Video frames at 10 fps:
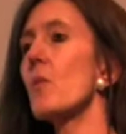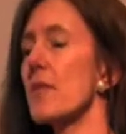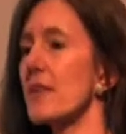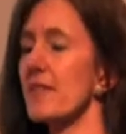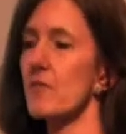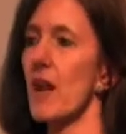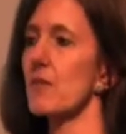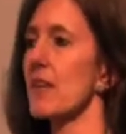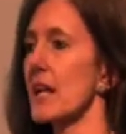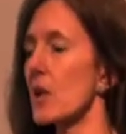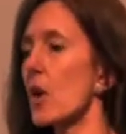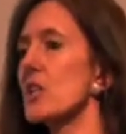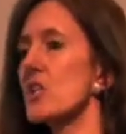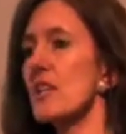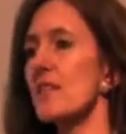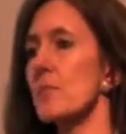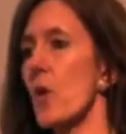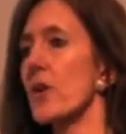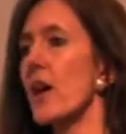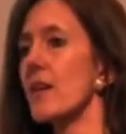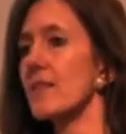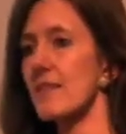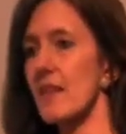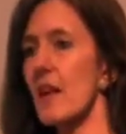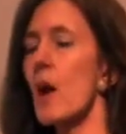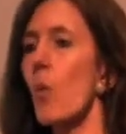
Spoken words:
whether it's around technologies, products,